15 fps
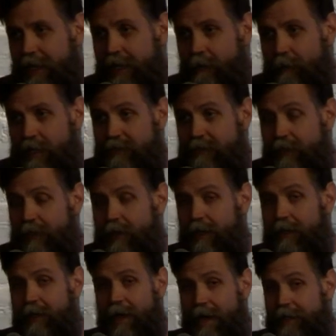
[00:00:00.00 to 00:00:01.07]
and we saw
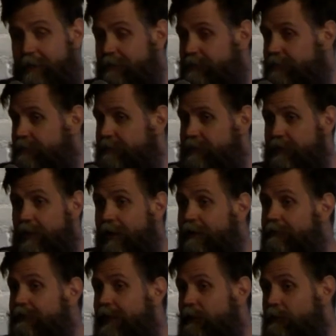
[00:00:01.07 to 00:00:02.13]
a lot of
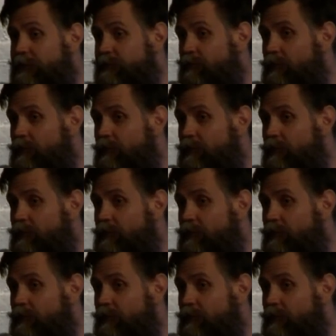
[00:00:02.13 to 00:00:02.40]
stuff that was